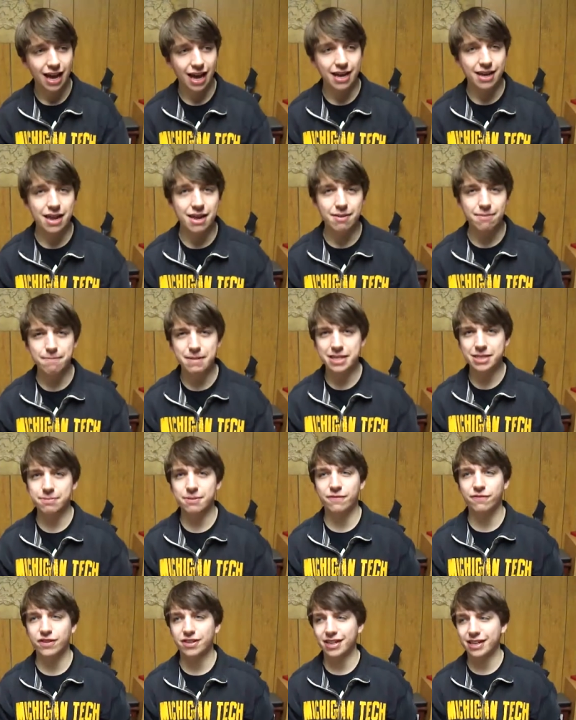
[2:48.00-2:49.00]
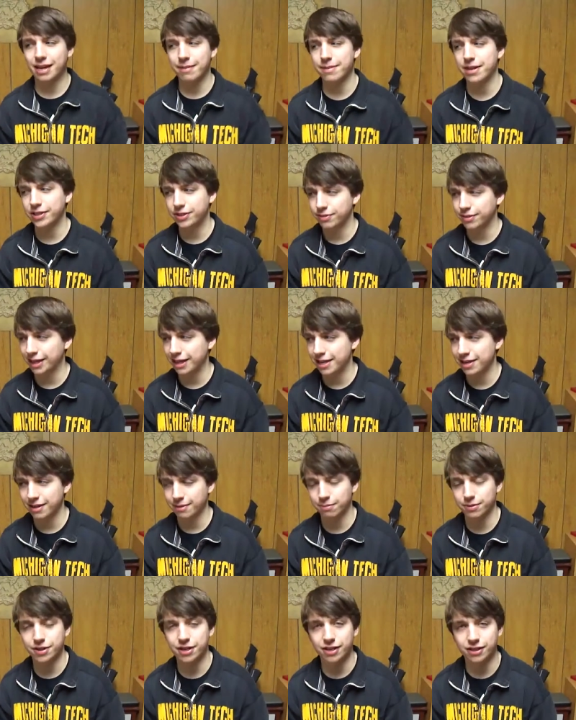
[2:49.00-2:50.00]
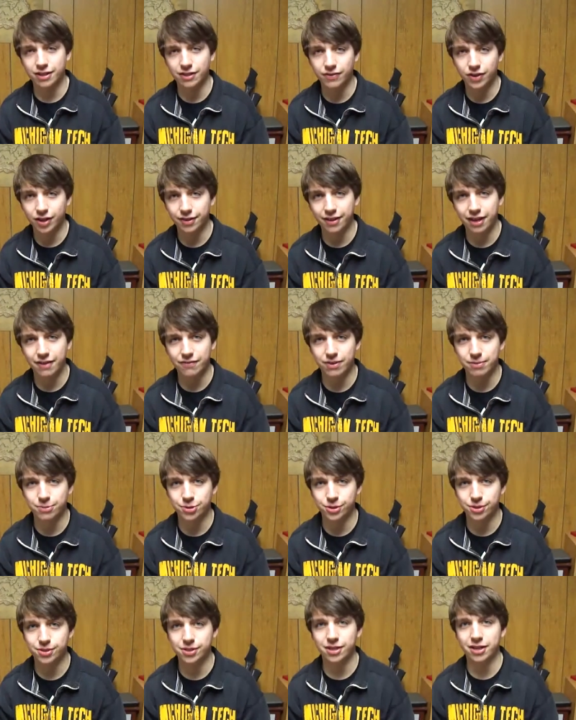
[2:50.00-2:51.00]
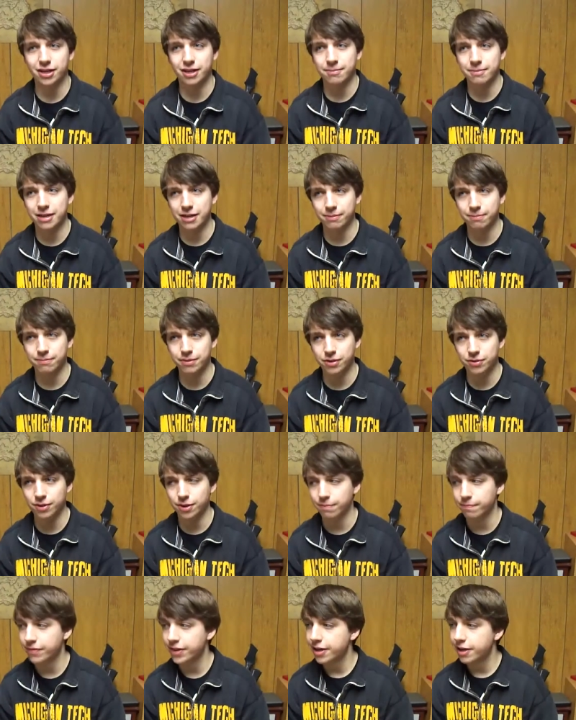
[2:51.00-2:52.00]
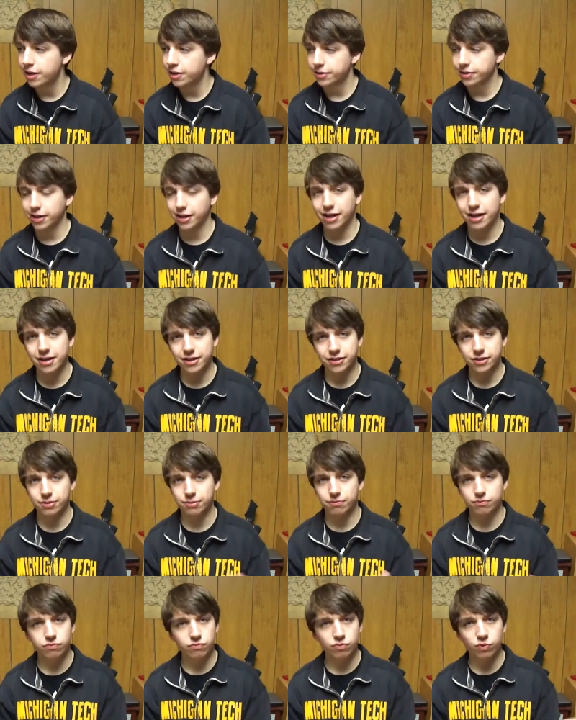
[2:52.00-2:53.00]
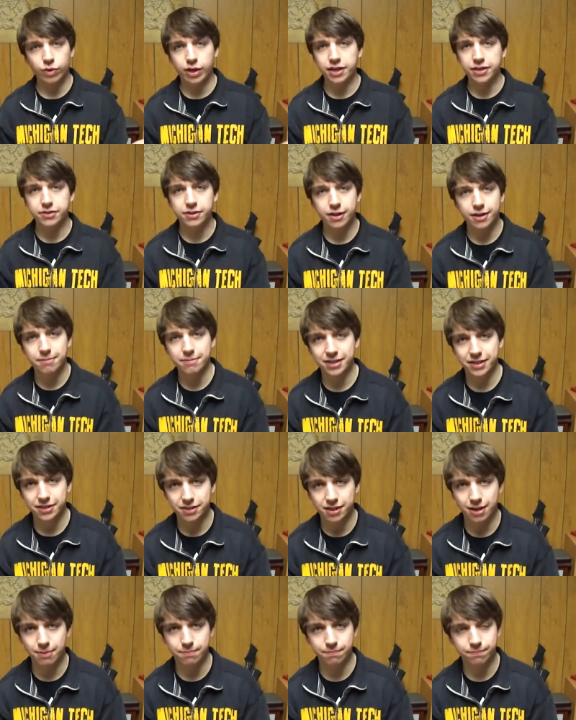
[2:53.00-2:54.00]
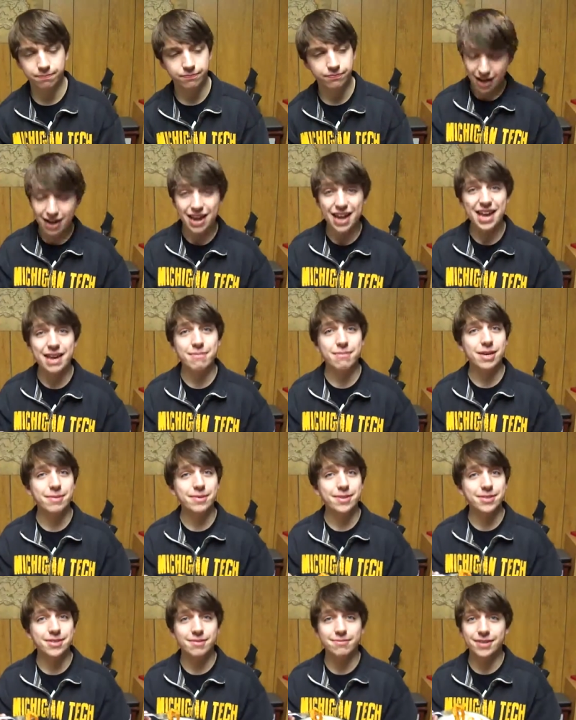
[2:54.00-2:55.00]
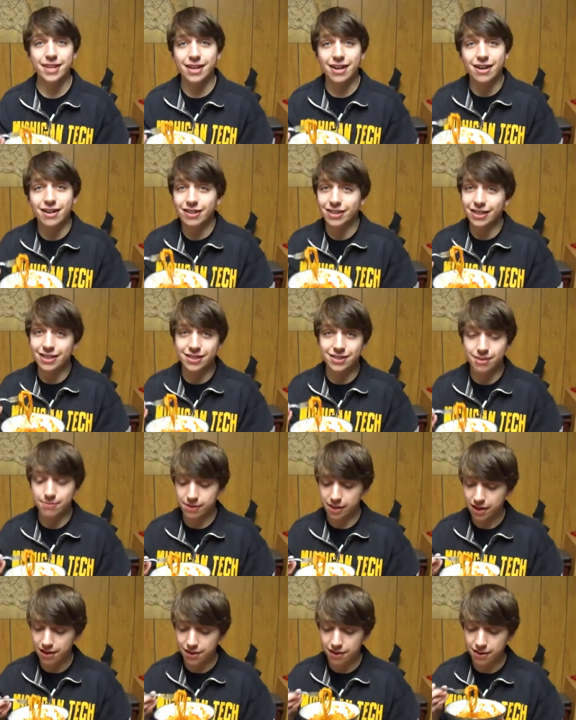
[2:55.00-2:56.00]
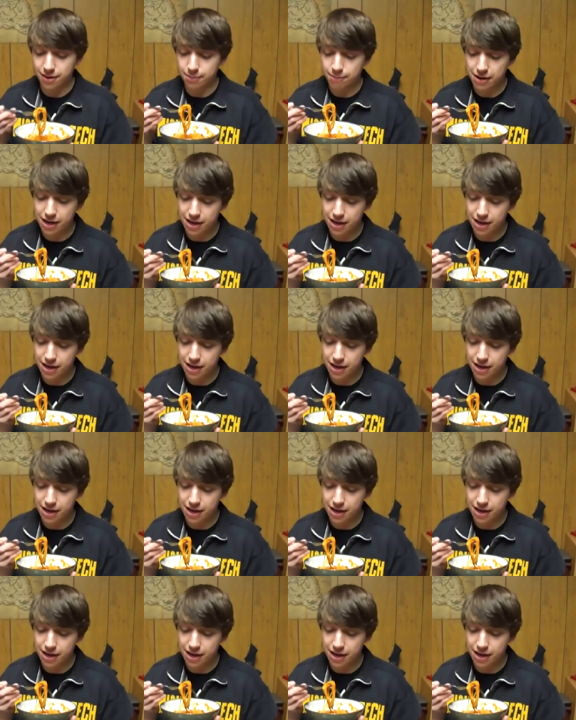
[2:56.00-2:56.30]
it, it makes me feel like I'm not doing anything productive all day if I'm just sitting at my computer. So I kind of just want to try to mix it up. And hey, maybe someday I'll eat something other than